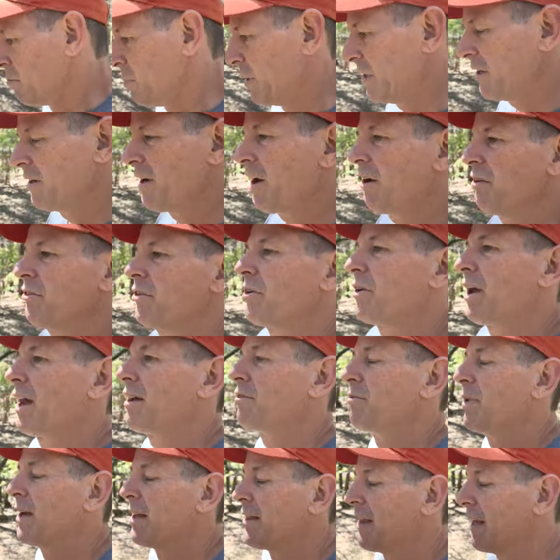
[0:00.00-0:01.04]
But it also
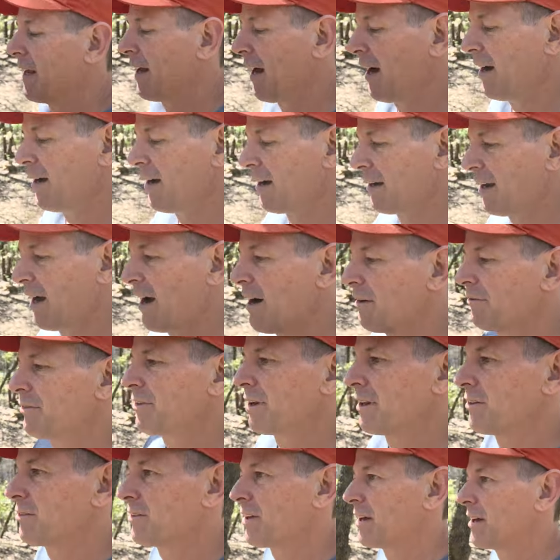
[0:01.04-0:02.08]
gave me the
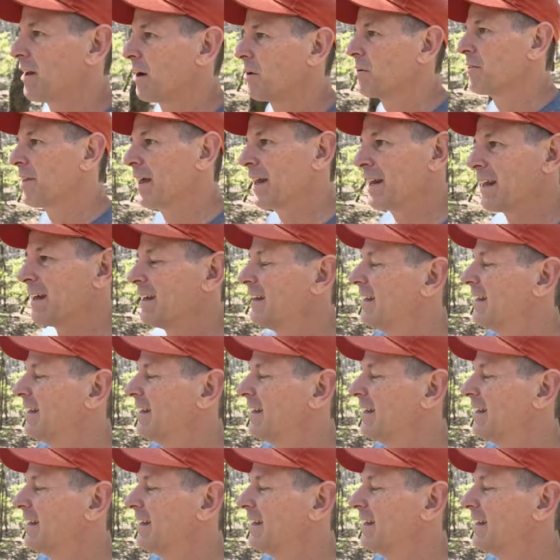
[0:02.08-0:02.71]
confidence to know that